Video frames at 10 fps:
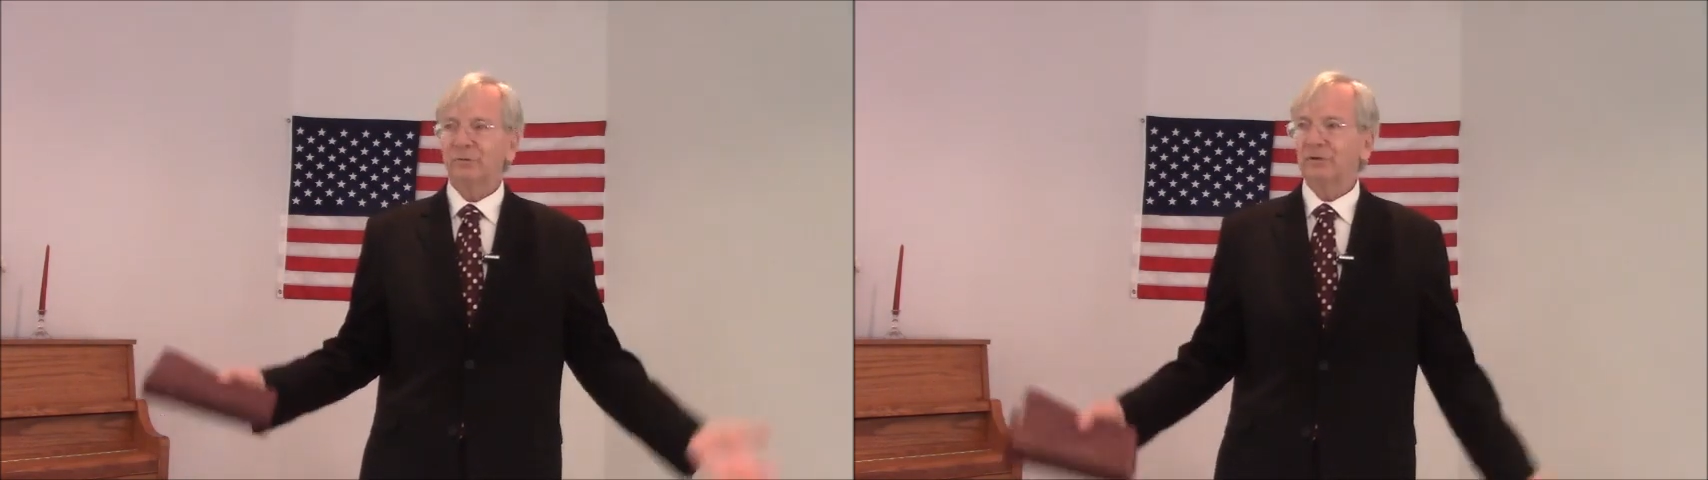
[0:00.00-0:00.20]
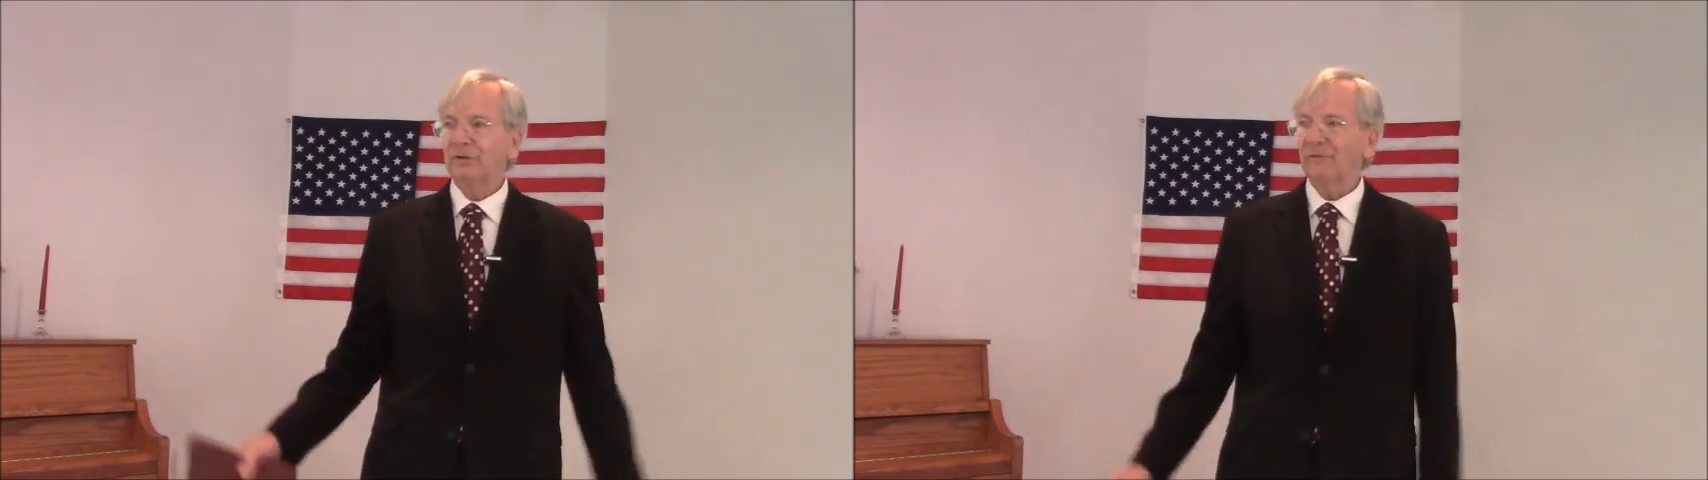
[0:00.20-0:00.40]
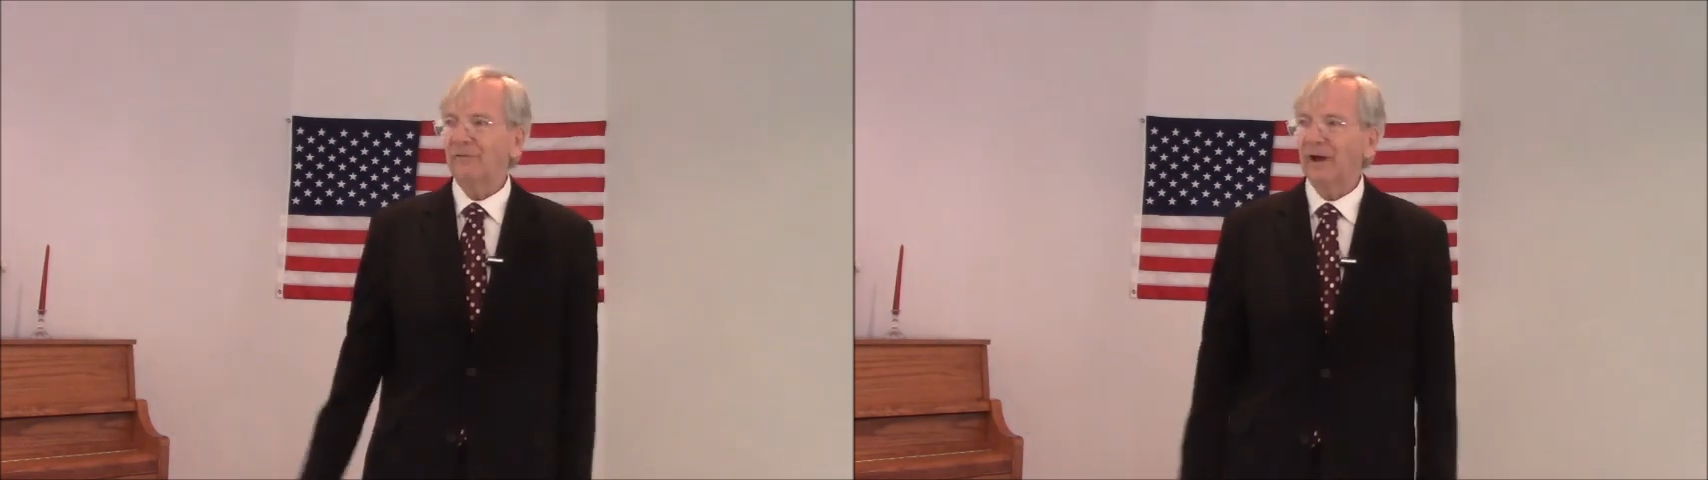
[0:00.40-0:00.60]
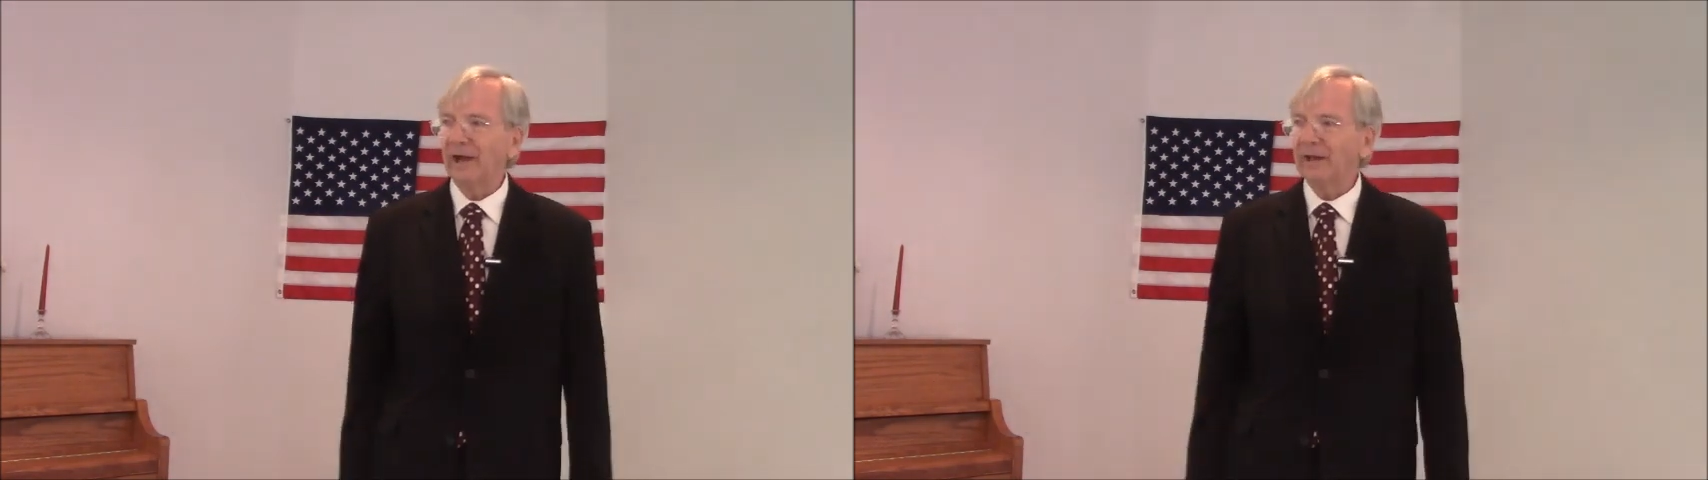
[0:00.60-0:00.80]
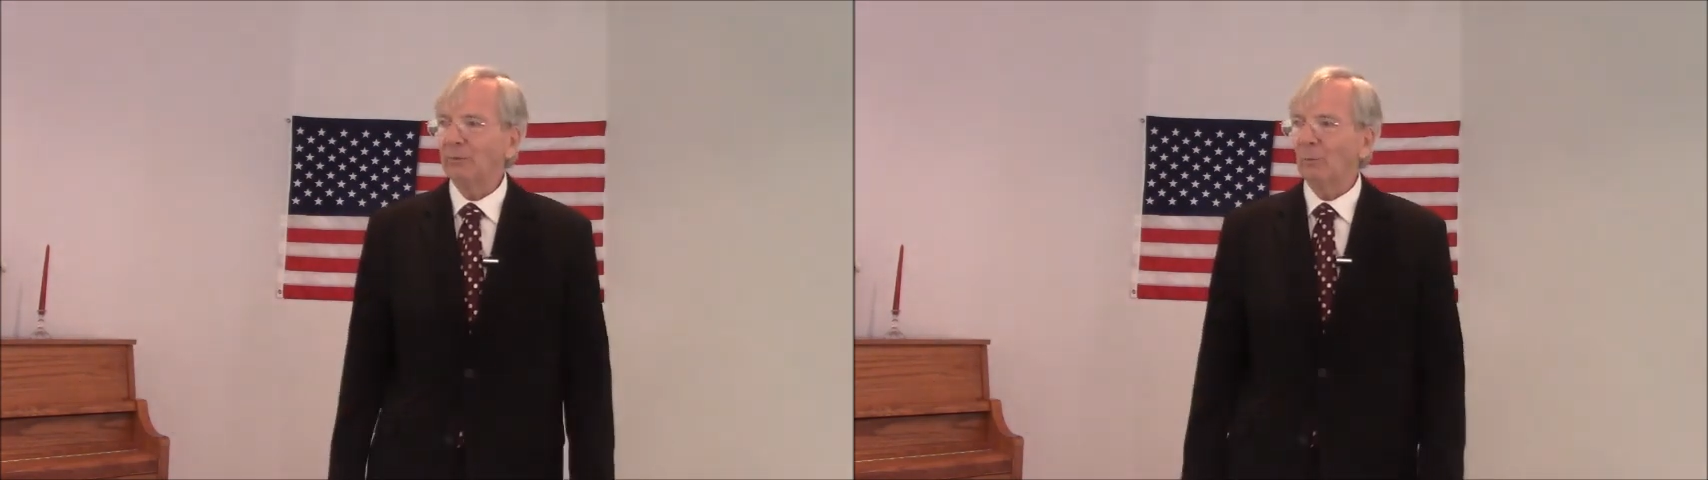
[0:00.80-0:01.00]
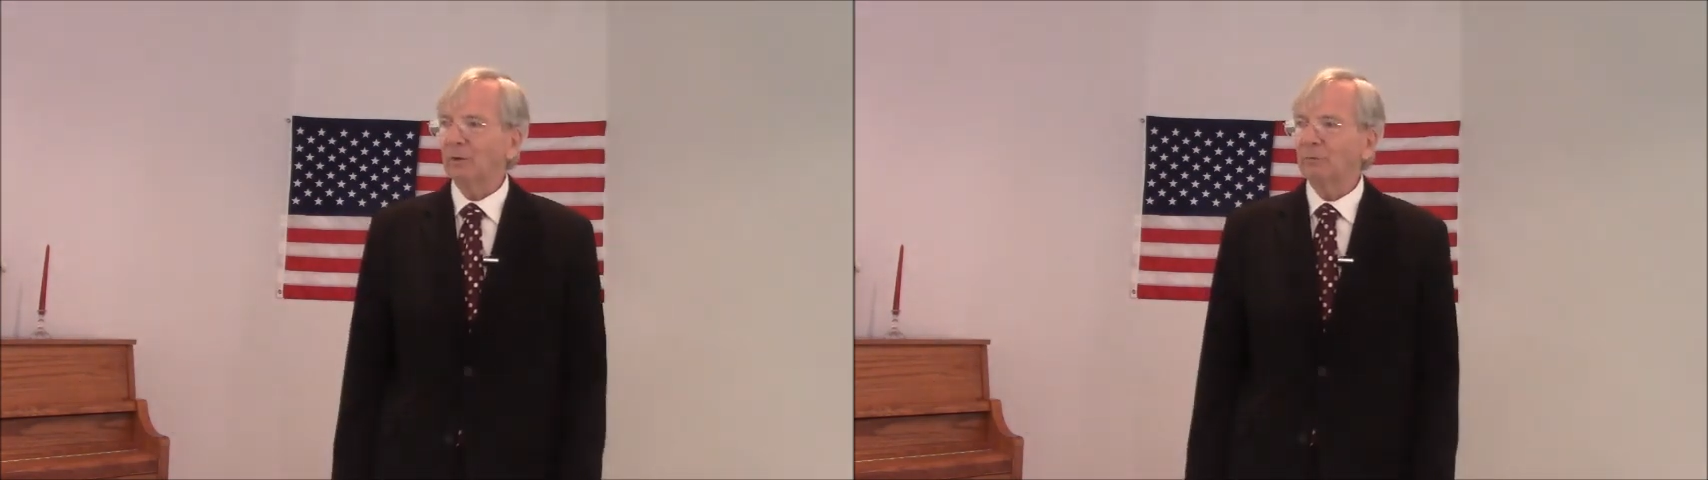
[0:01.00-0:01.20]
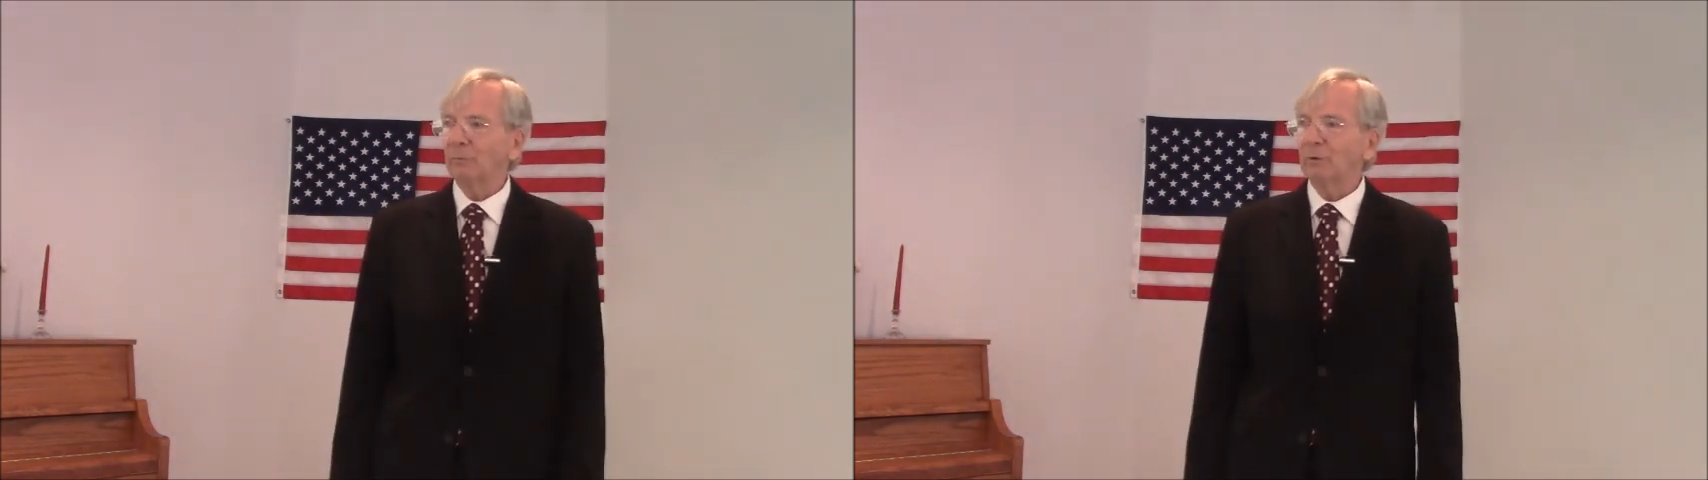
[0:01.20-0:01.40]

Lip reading: going to define what's